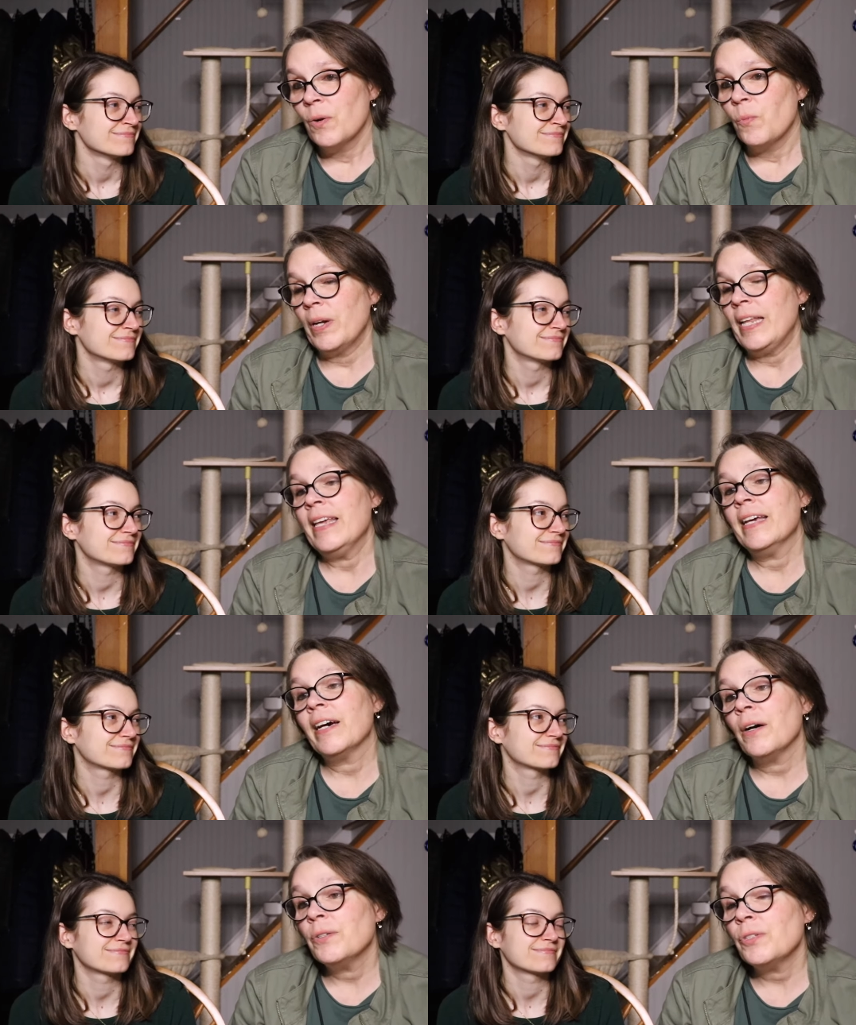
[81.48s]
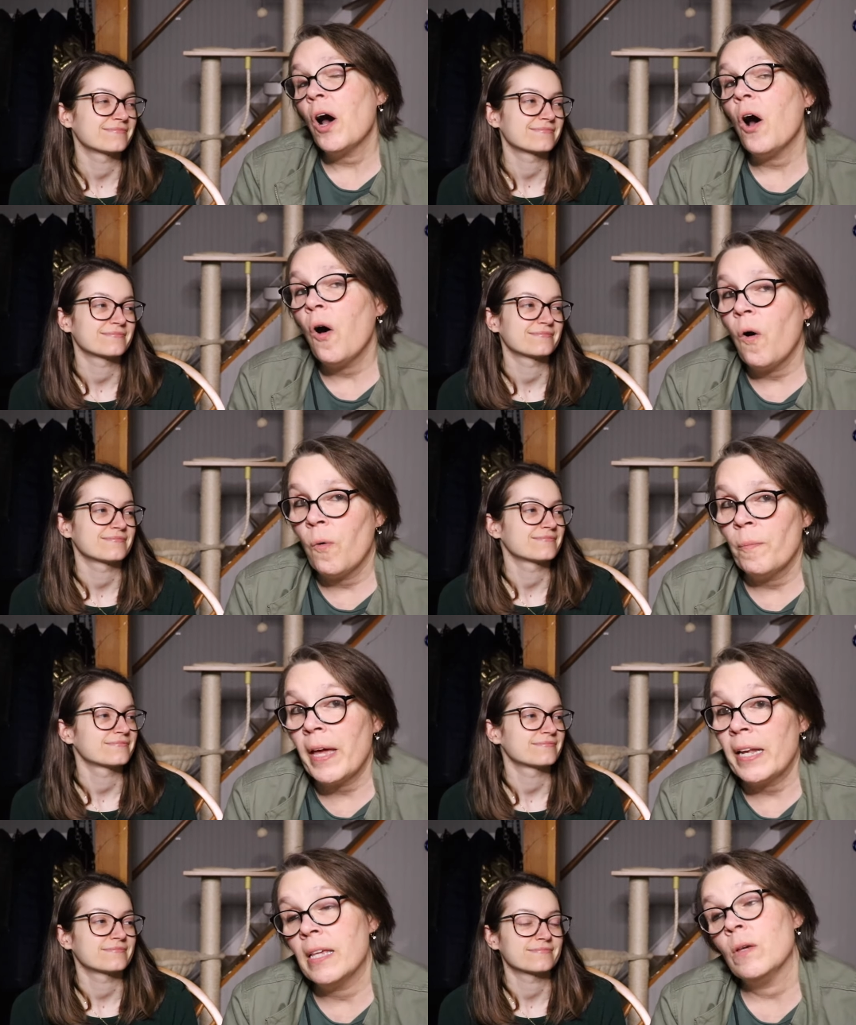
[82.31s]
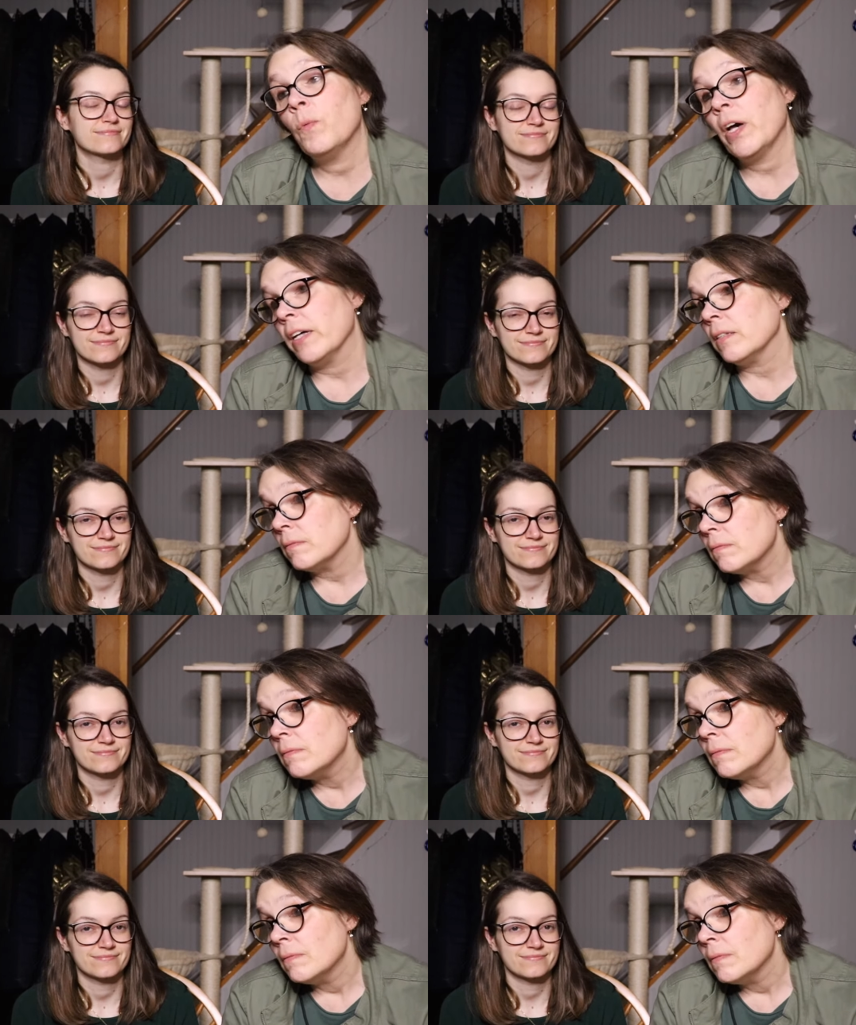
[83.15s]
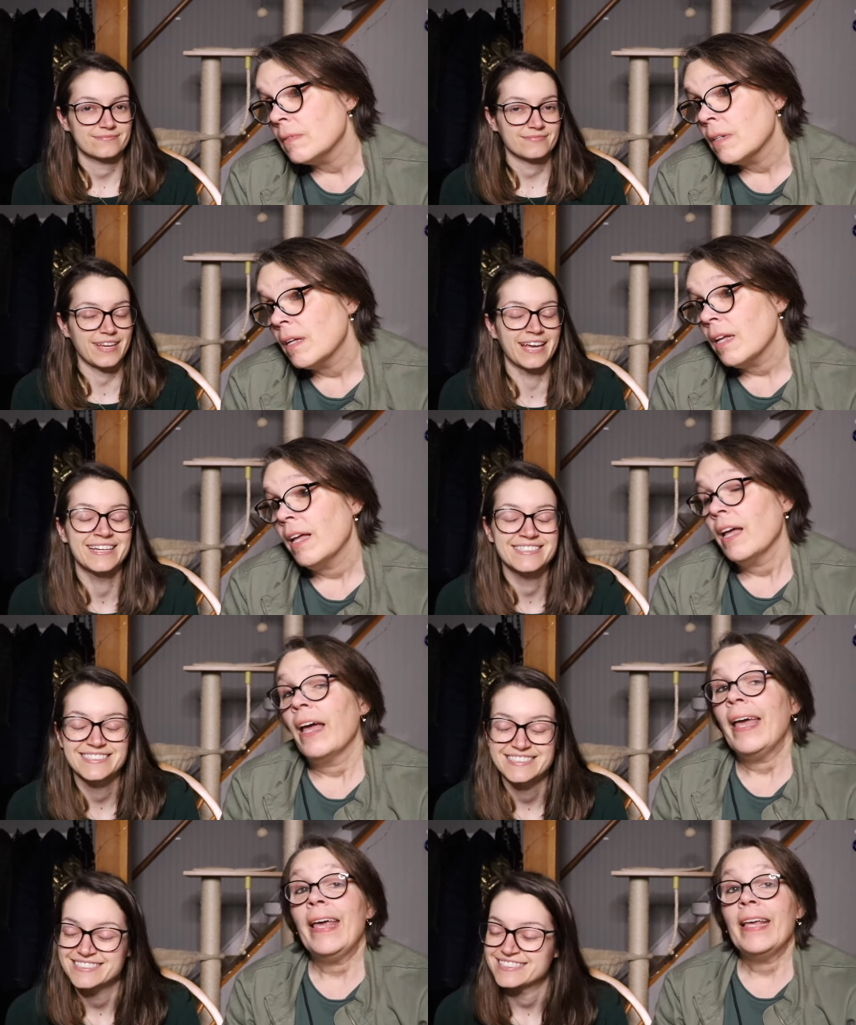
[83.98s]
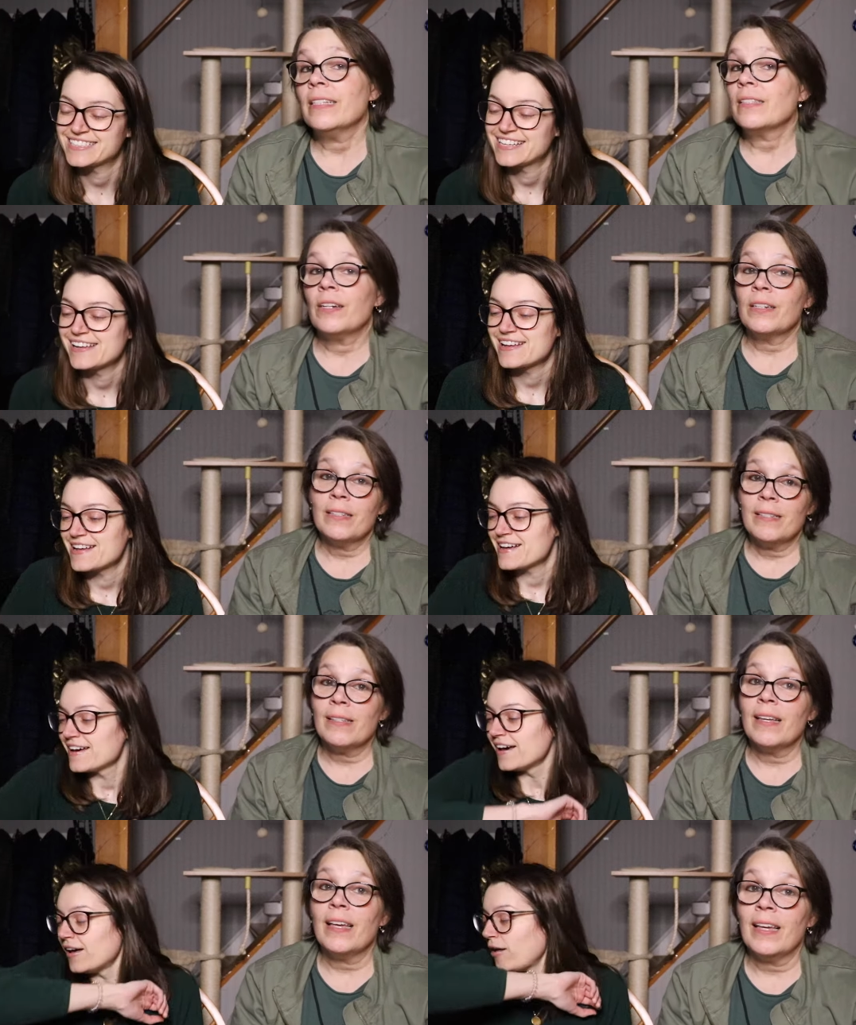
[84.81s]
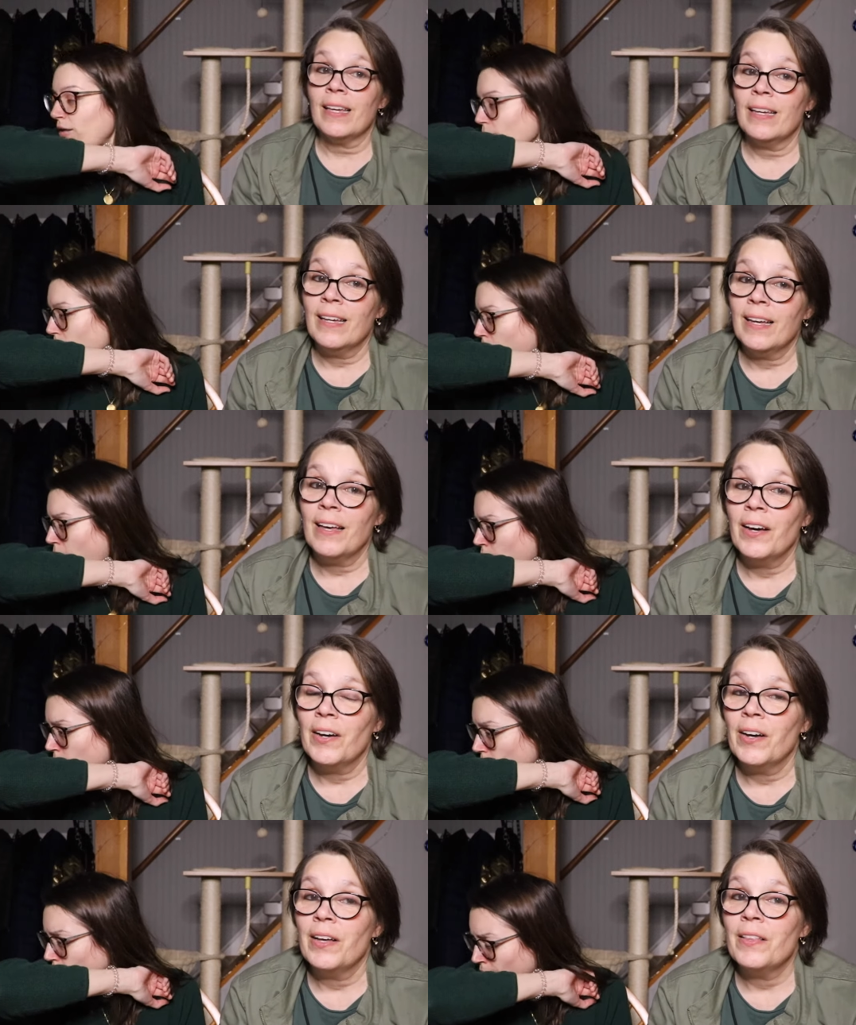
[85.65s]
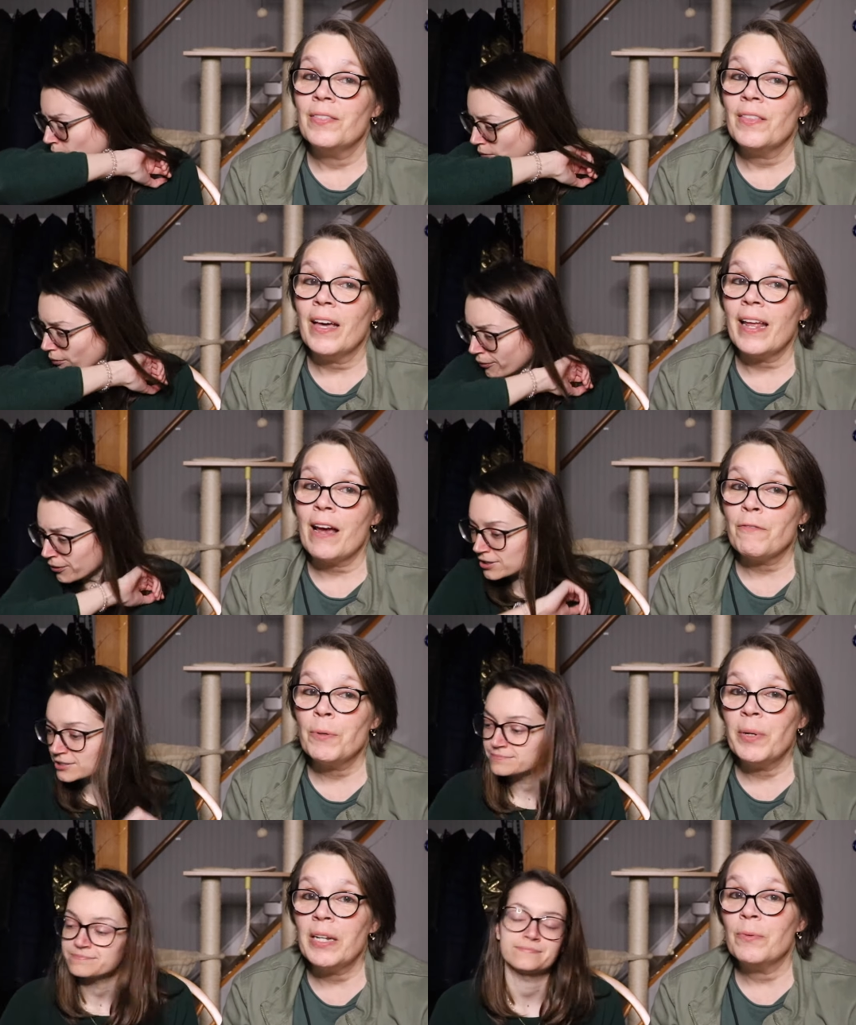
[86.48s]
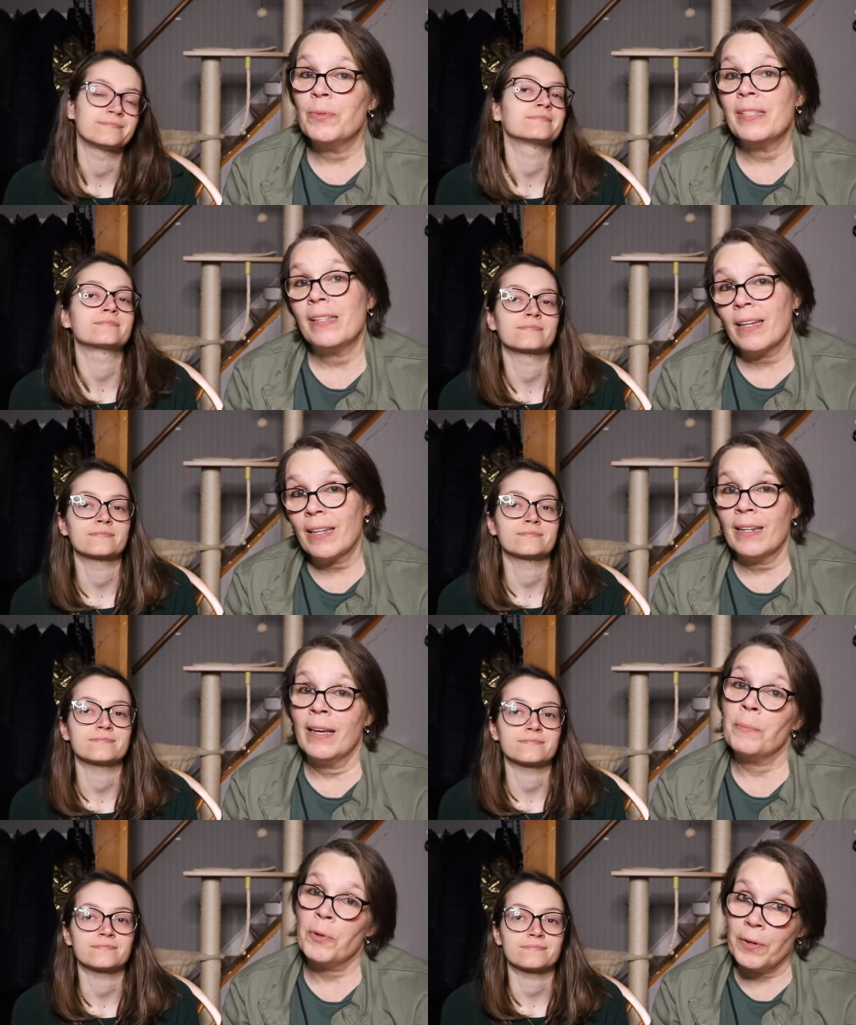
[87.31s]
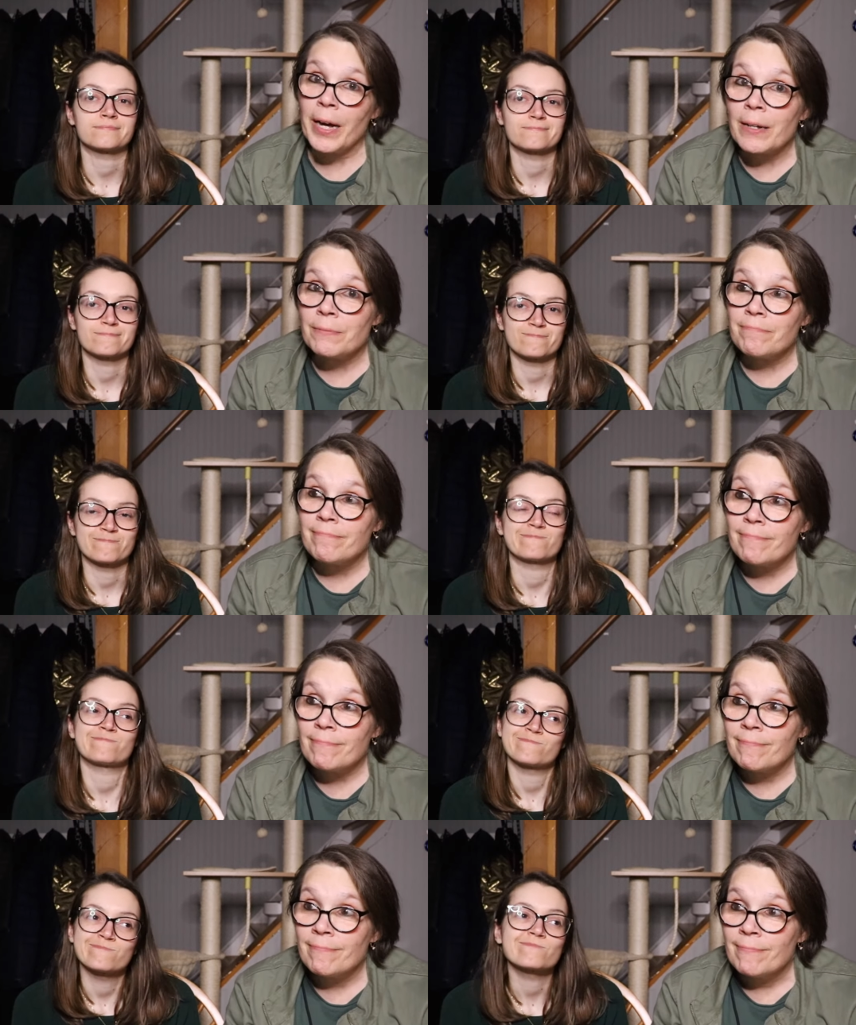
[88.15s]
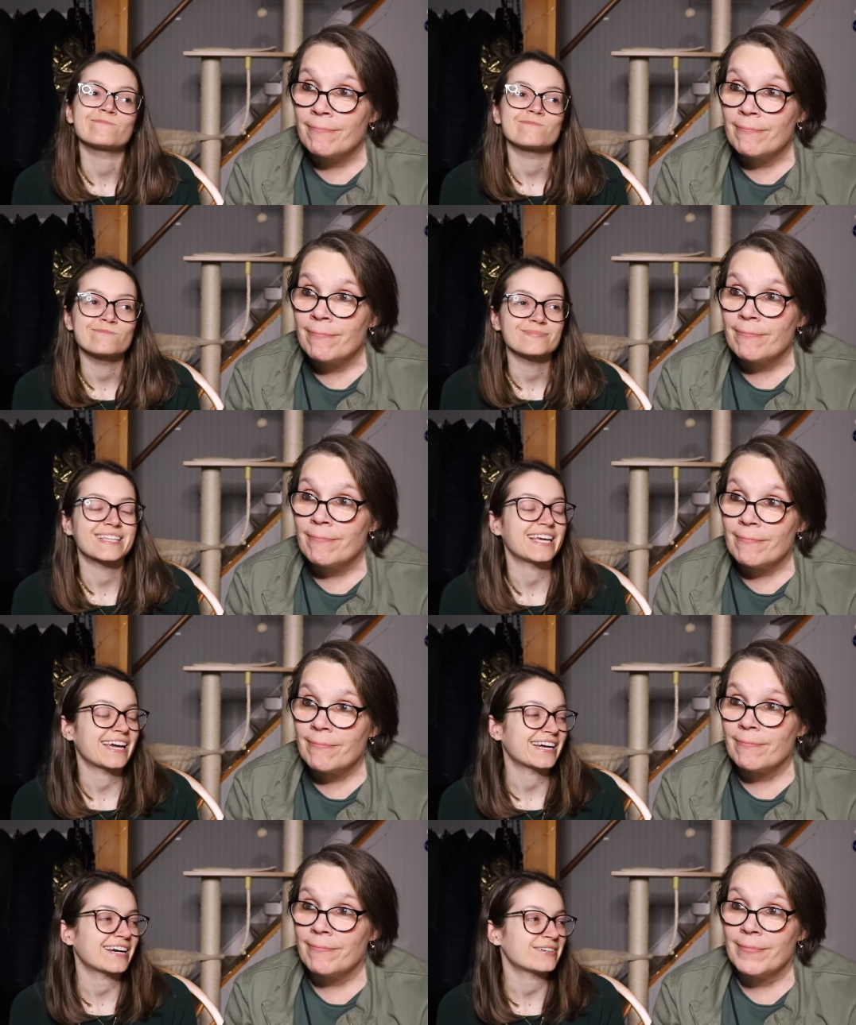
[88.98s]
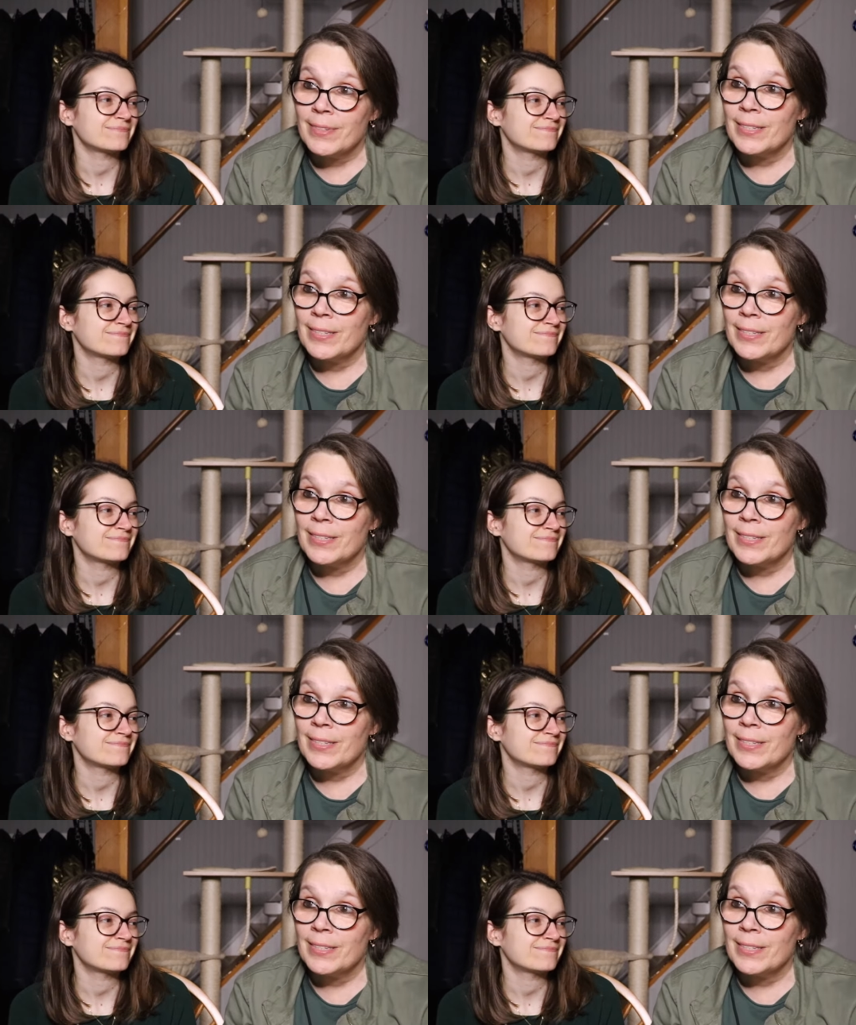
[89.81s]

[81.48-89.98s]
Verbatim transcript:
Speaker 1: When he goes home, and he will, he's gonna see that everybody was dicking him around. Yeah.